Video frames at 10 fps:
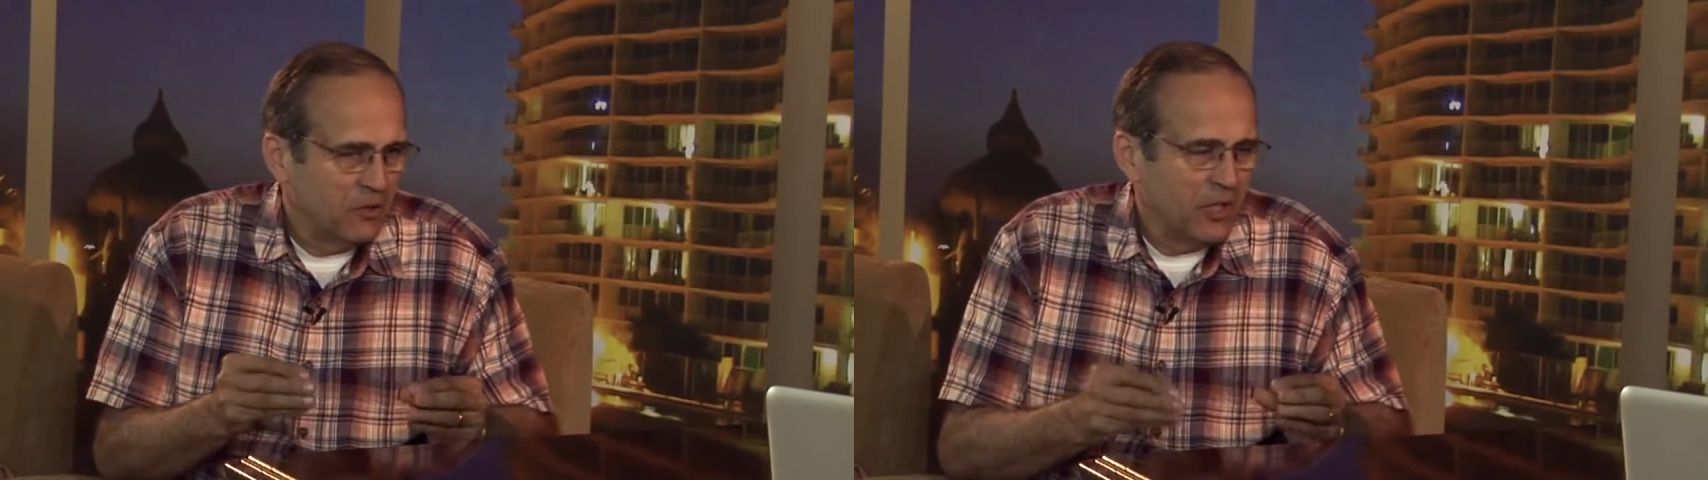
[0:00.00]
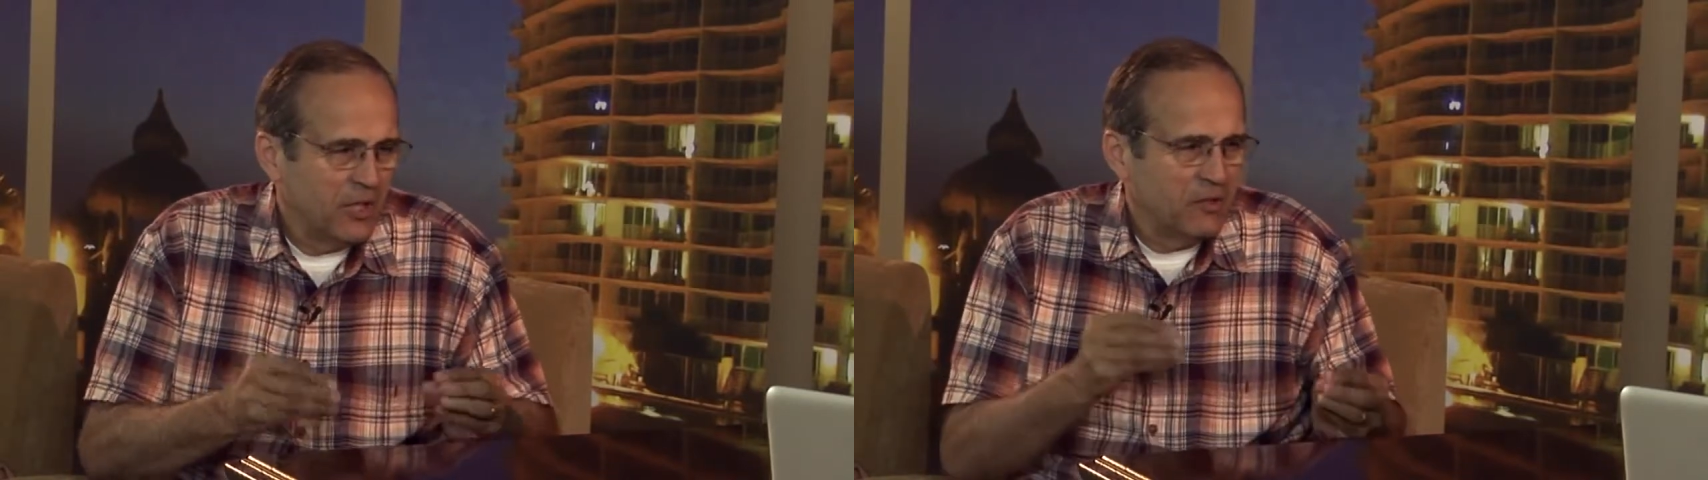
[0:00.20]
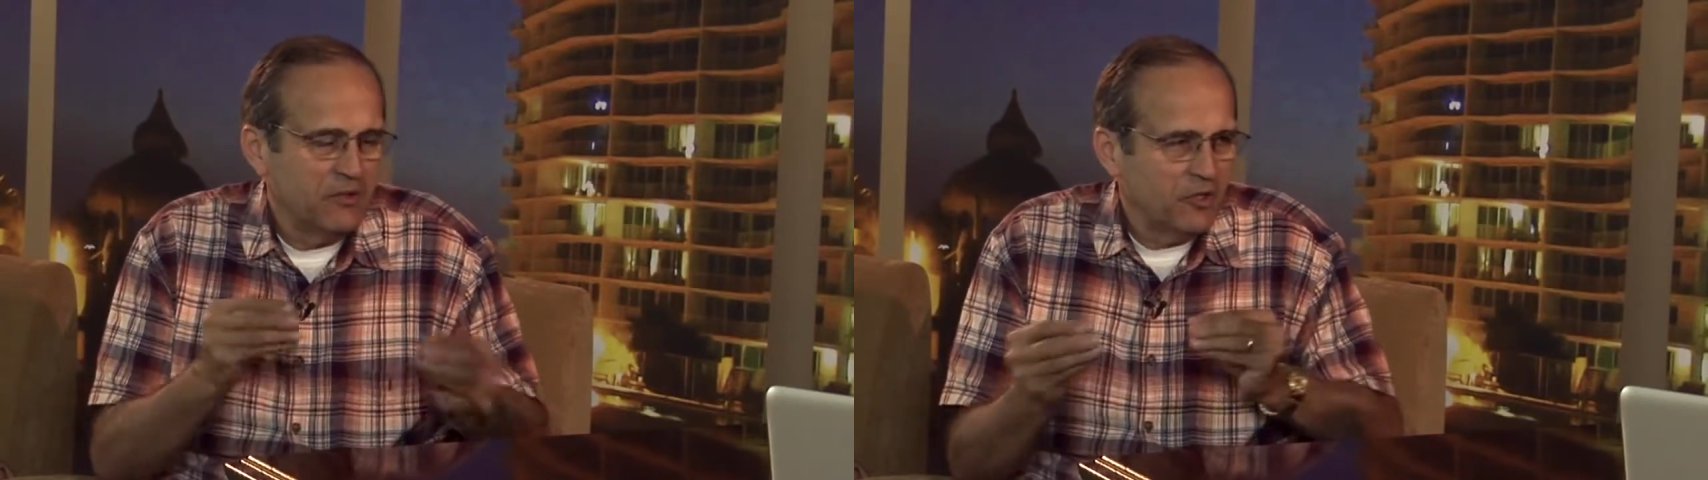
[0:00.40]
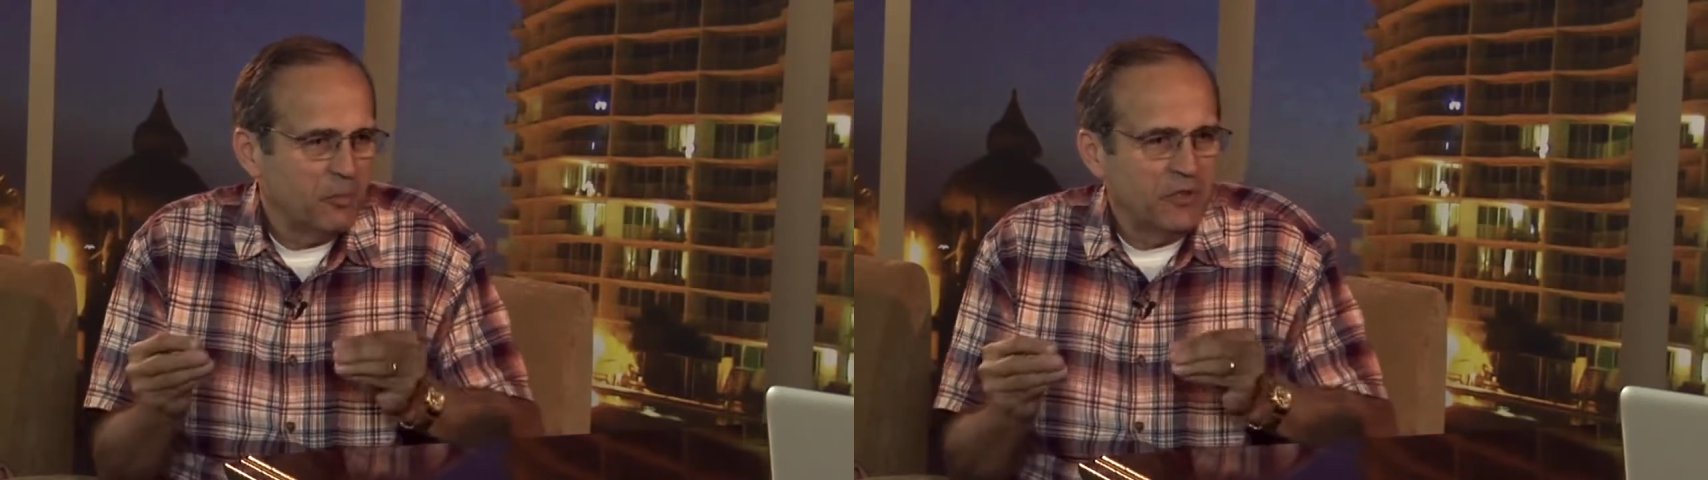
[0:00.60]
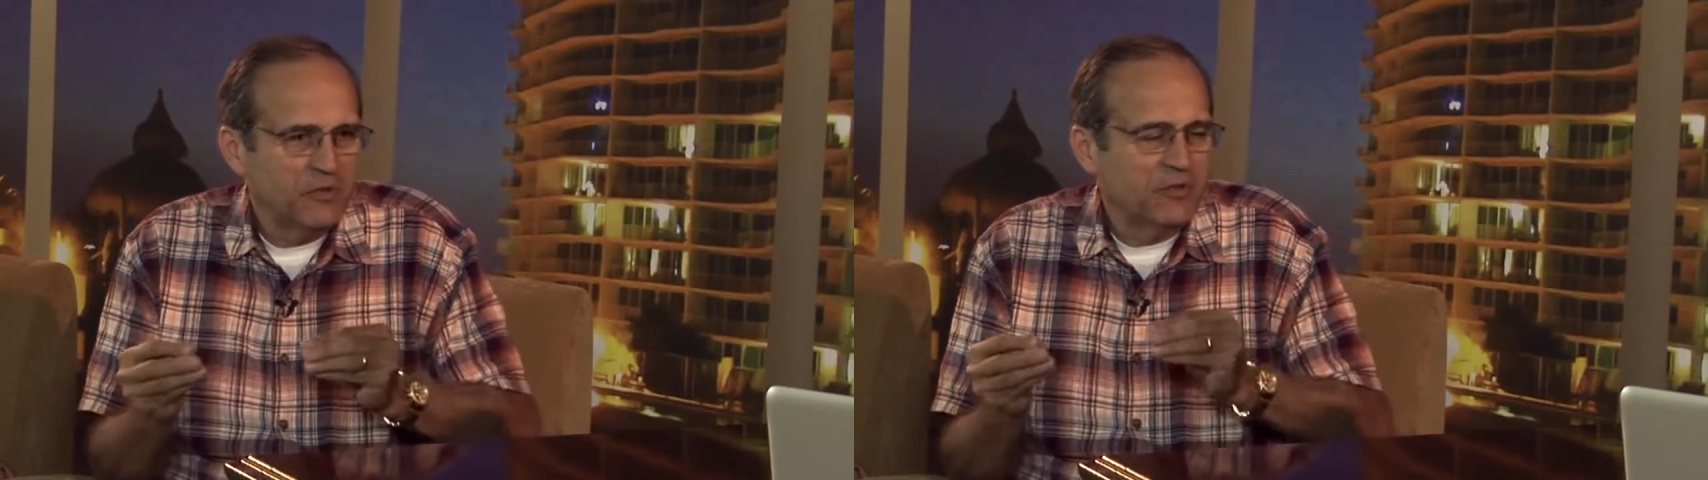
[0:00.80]
to get into
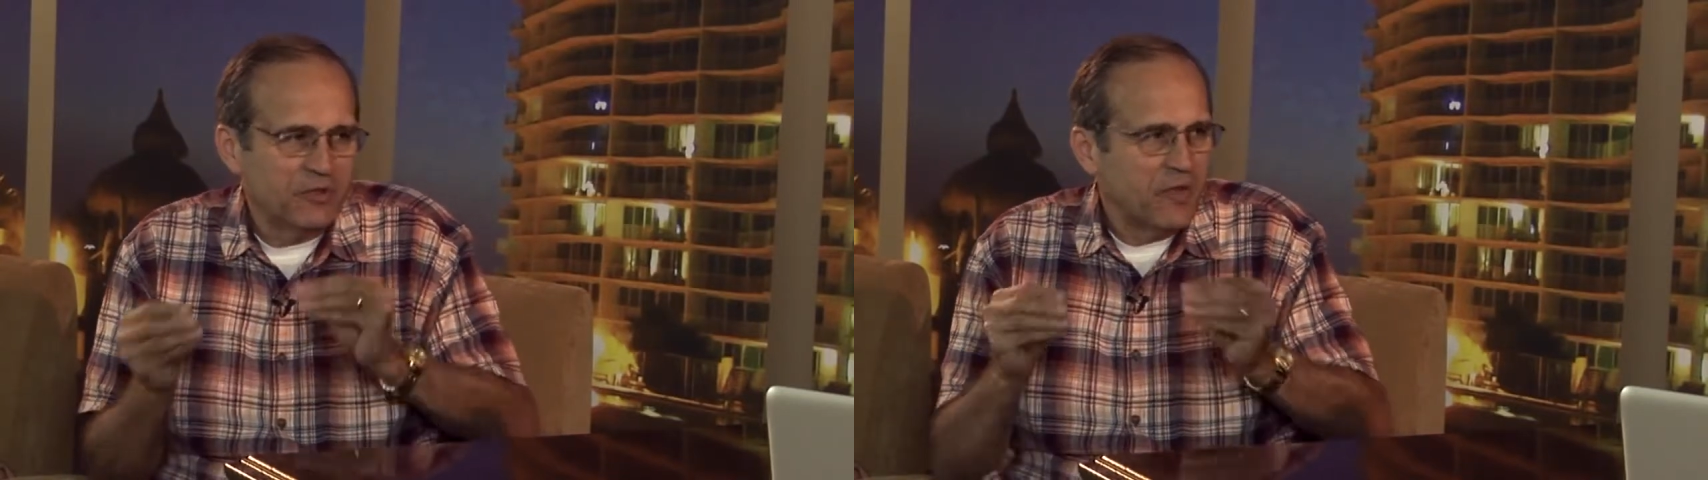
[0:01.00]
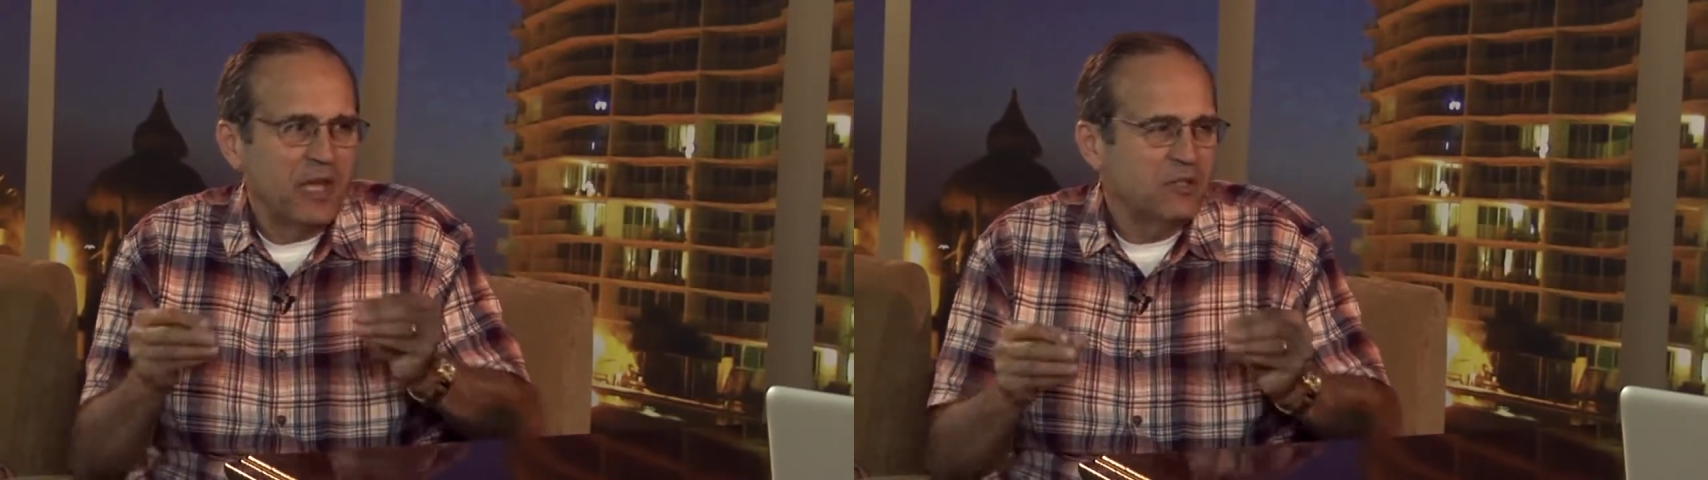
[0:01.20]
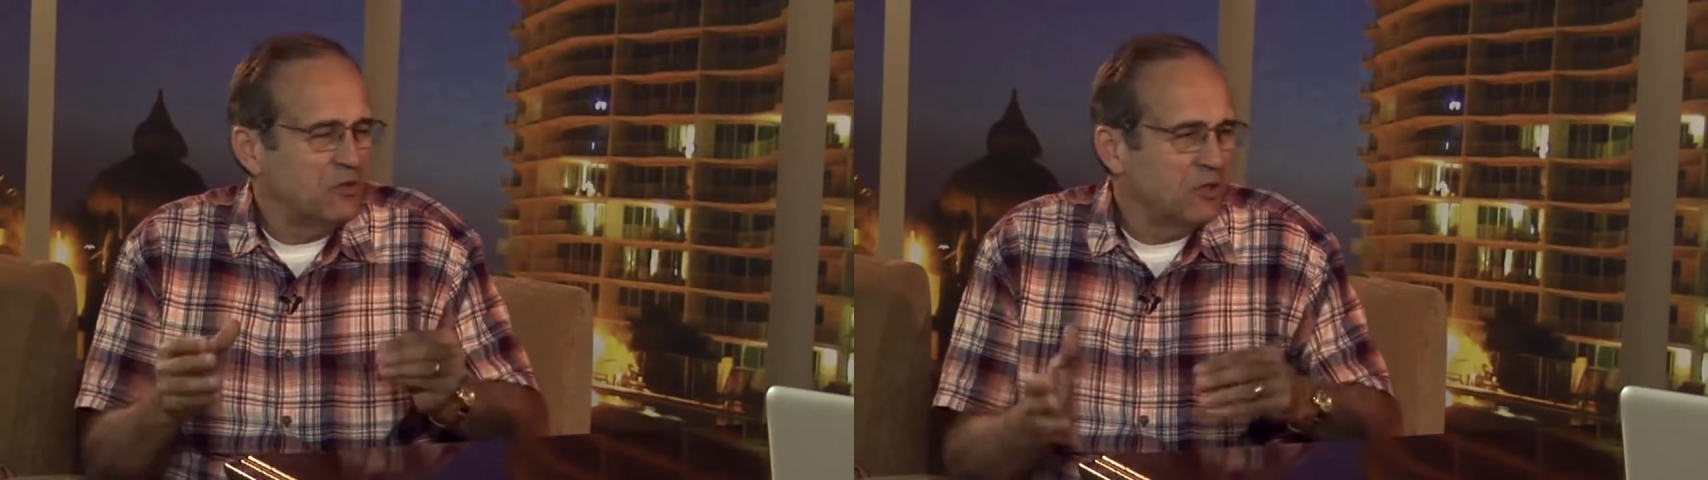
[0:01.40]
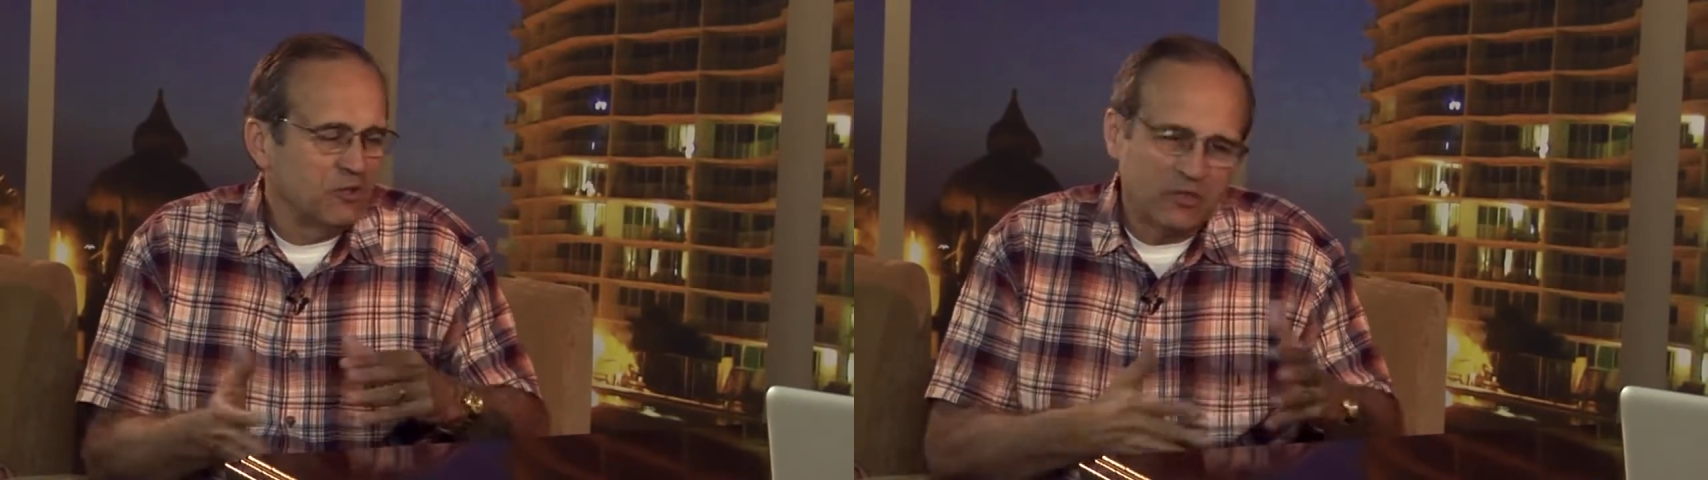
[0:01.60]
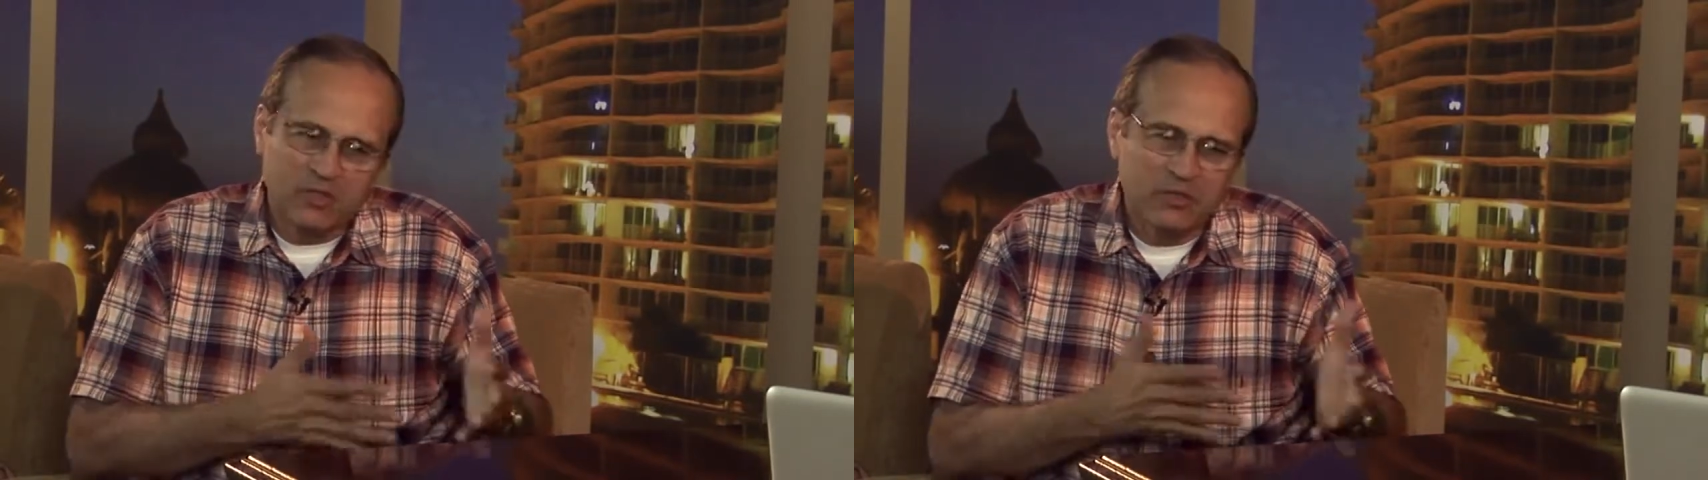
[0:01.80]
this business or that. You can